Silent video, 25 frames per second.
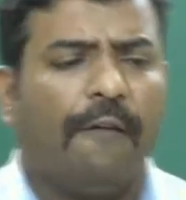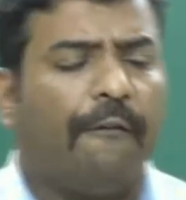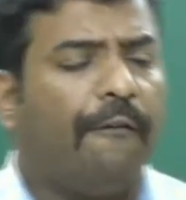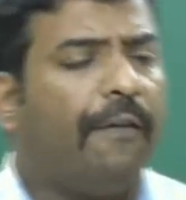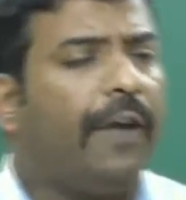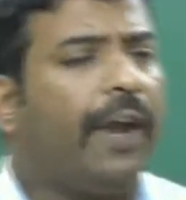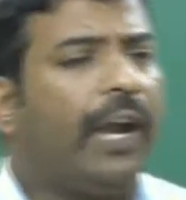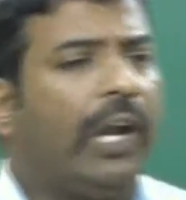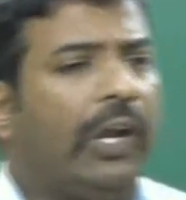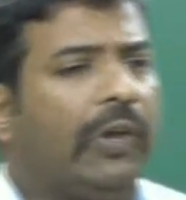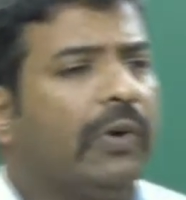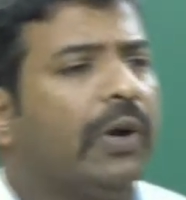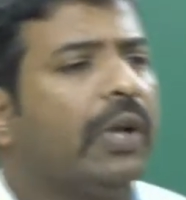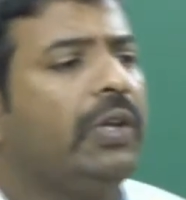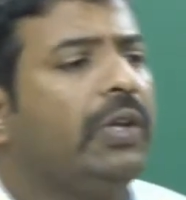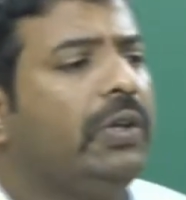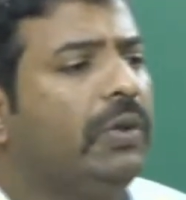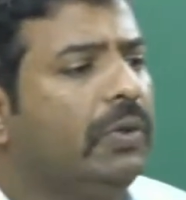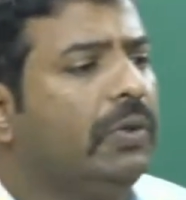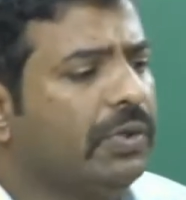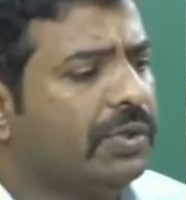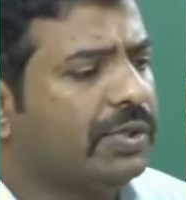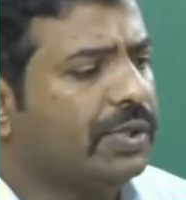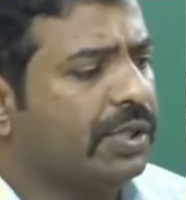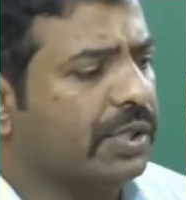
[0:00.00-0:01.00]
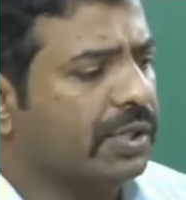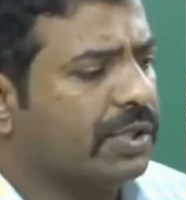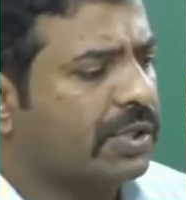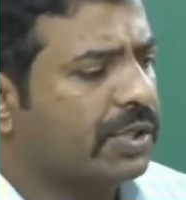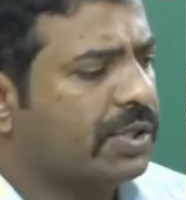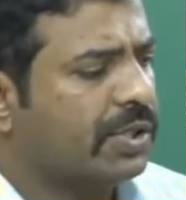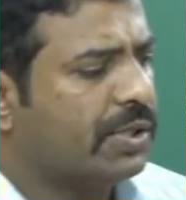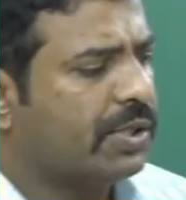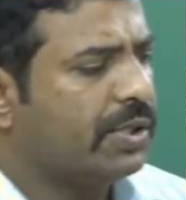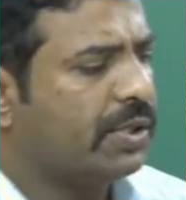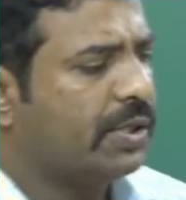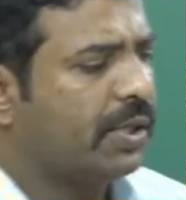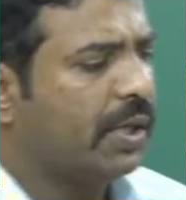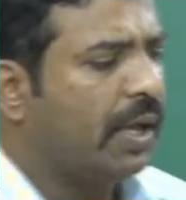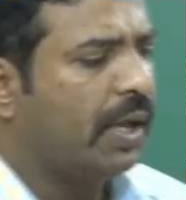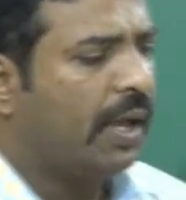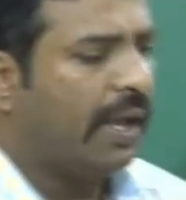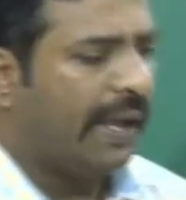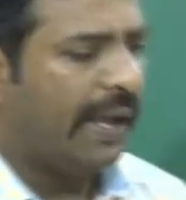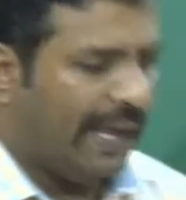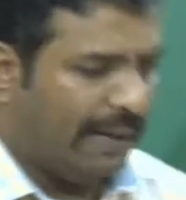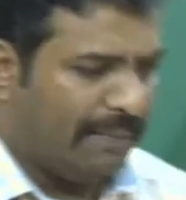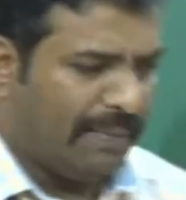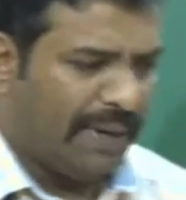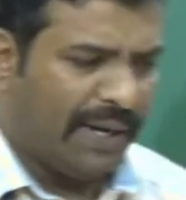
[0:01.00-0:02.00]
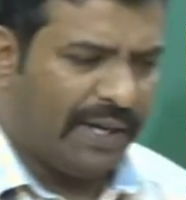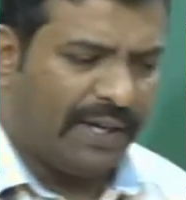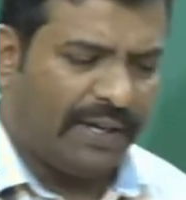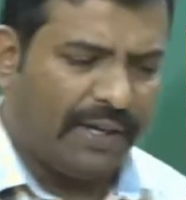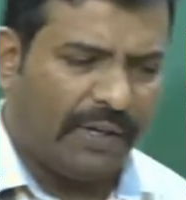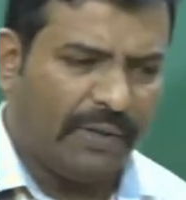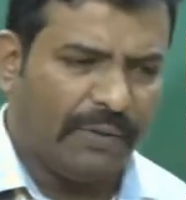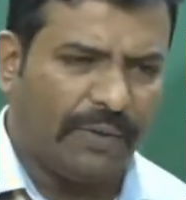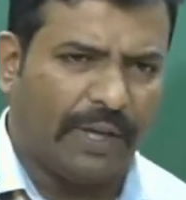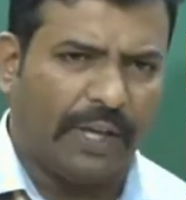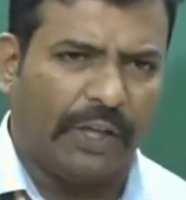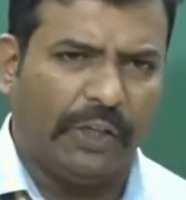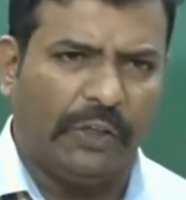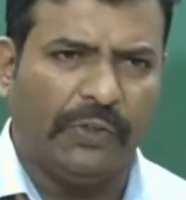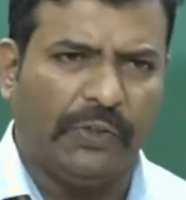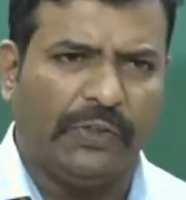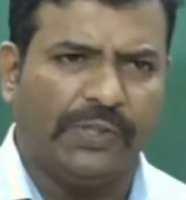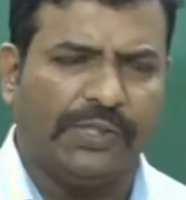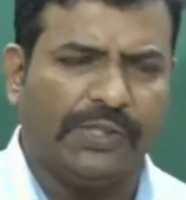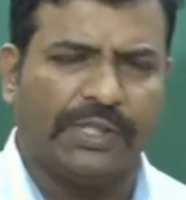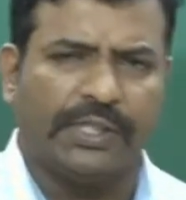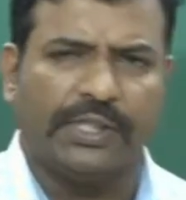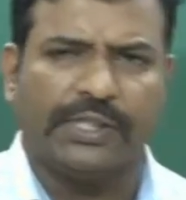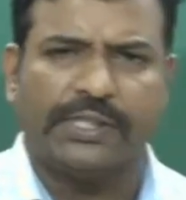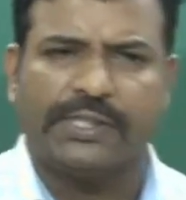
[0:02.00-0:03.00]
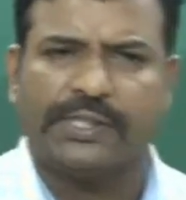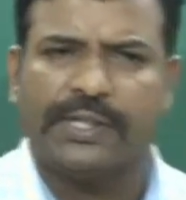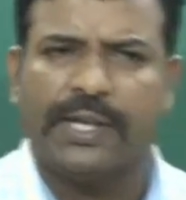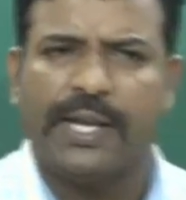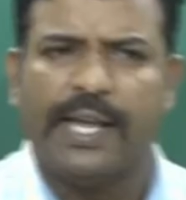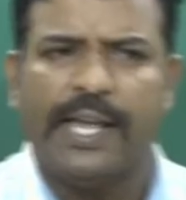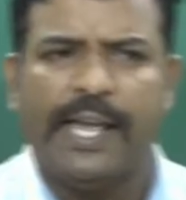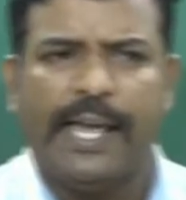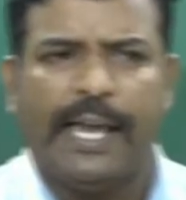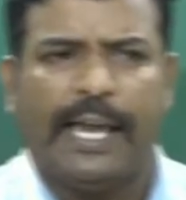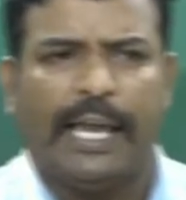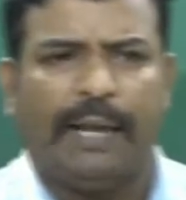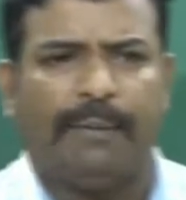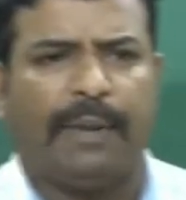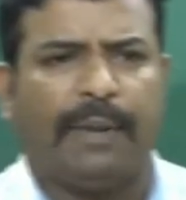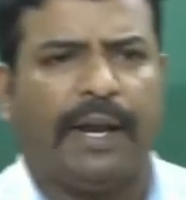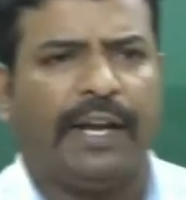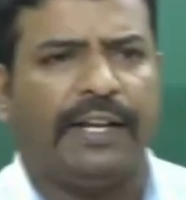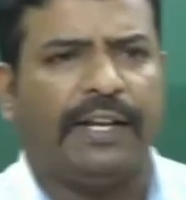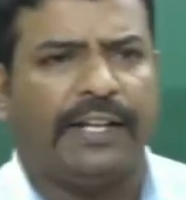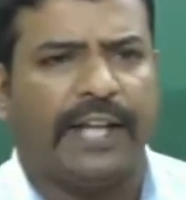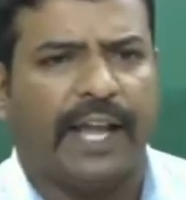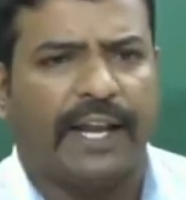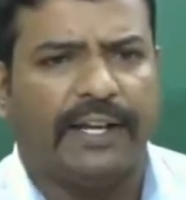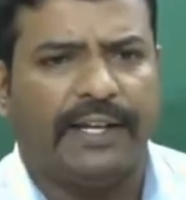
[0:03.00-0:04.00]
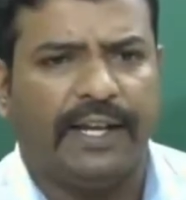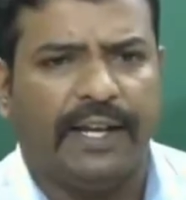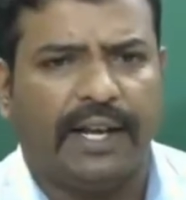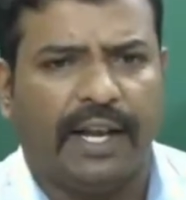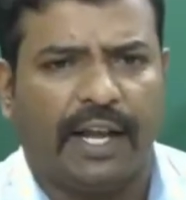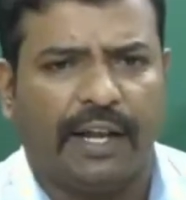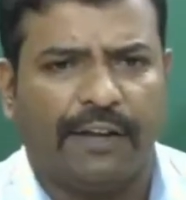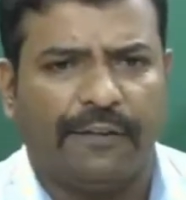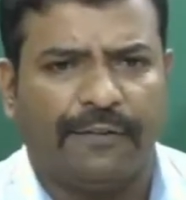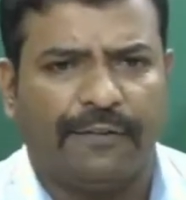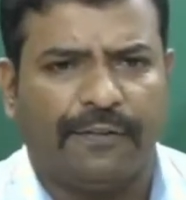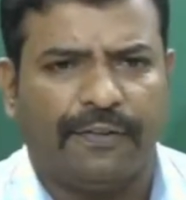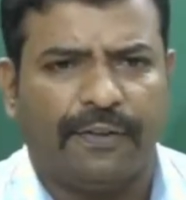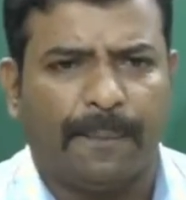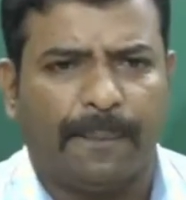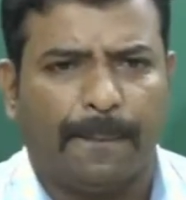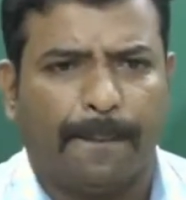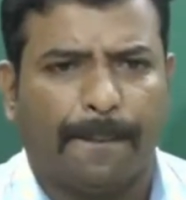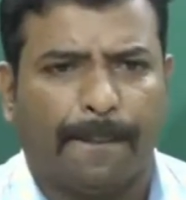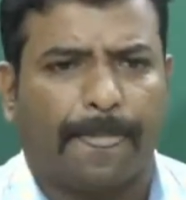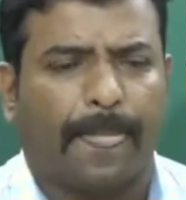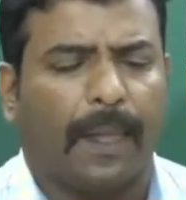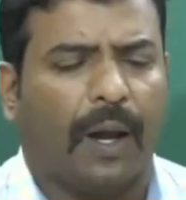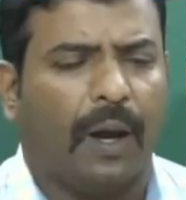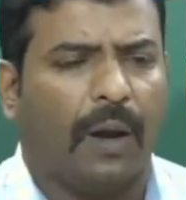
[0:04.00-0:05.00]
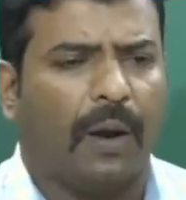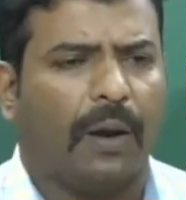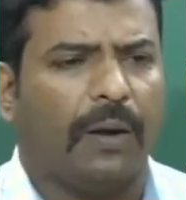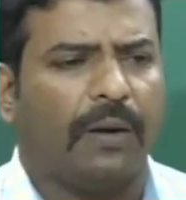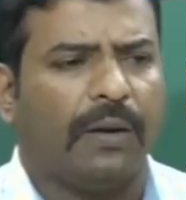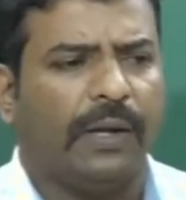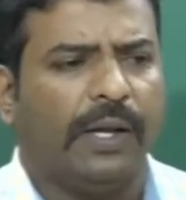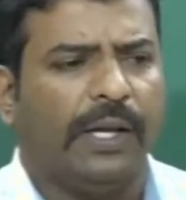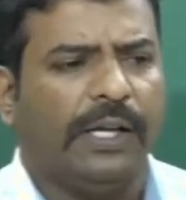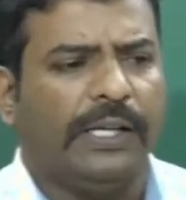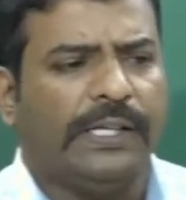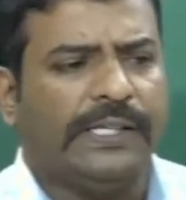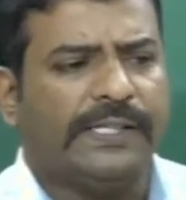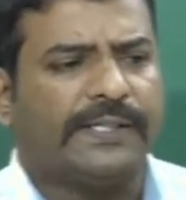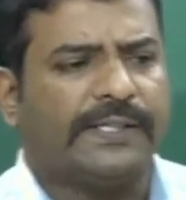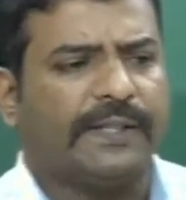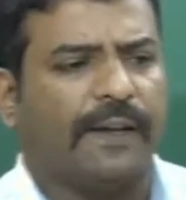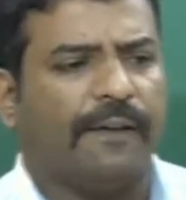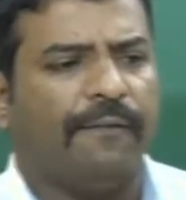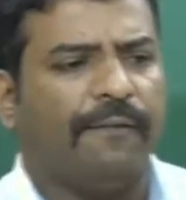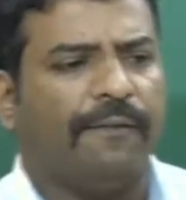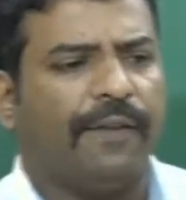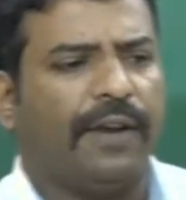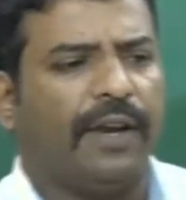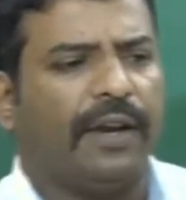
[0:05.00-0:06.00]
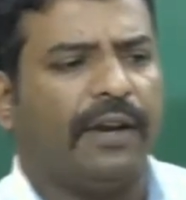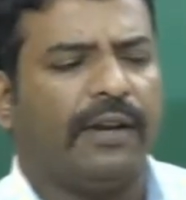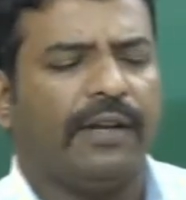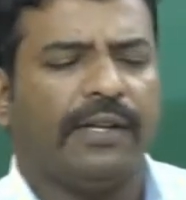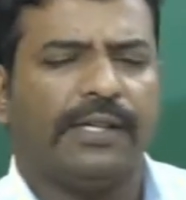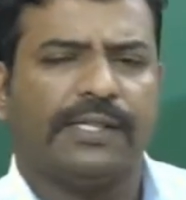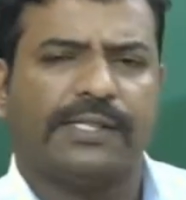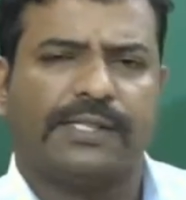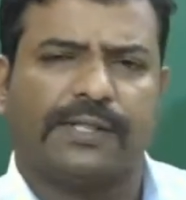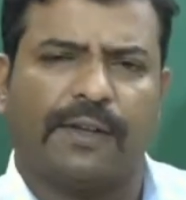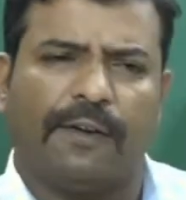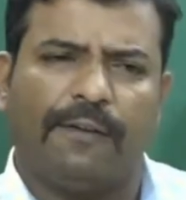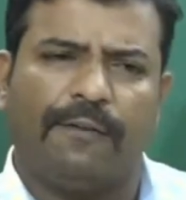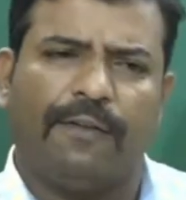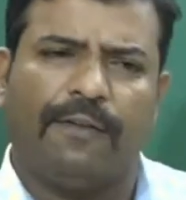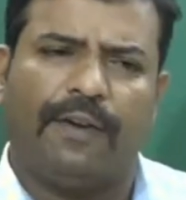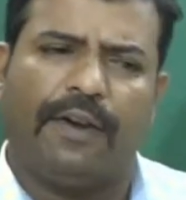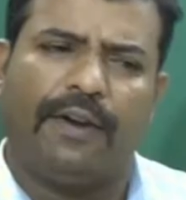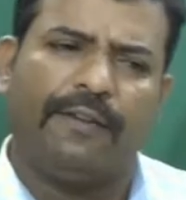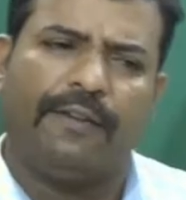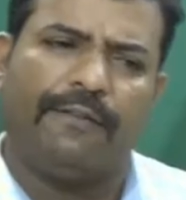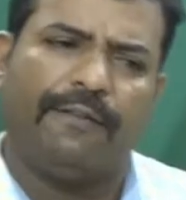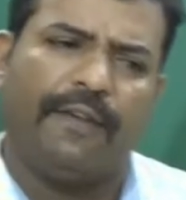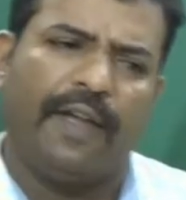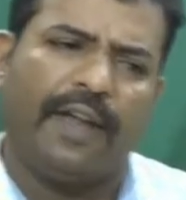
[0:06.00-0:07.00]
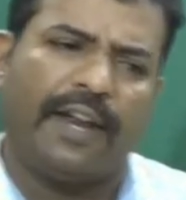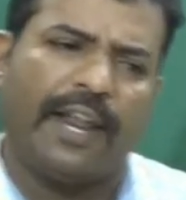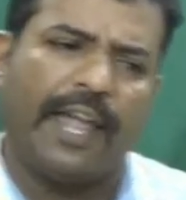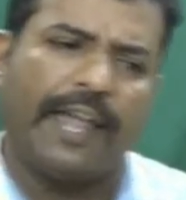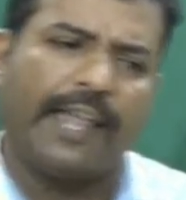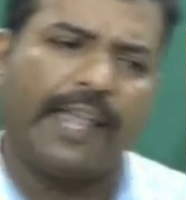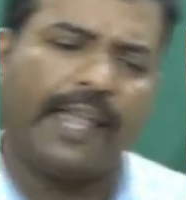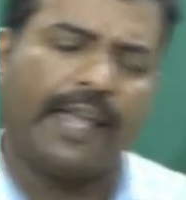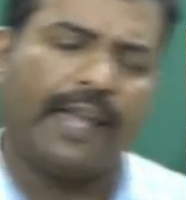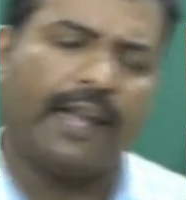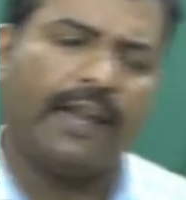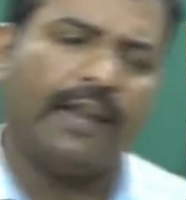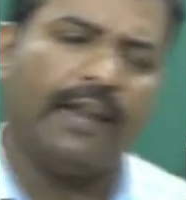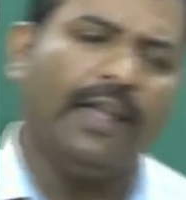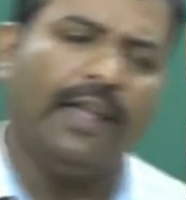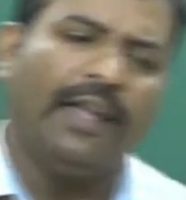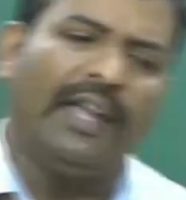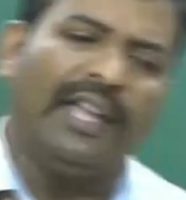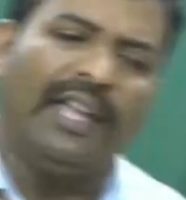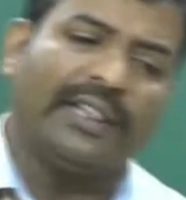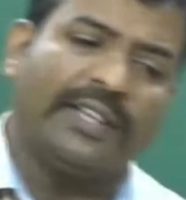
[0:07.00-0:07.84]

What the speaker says: Where do I use this? Do I use this in my daily life or somewhere where I can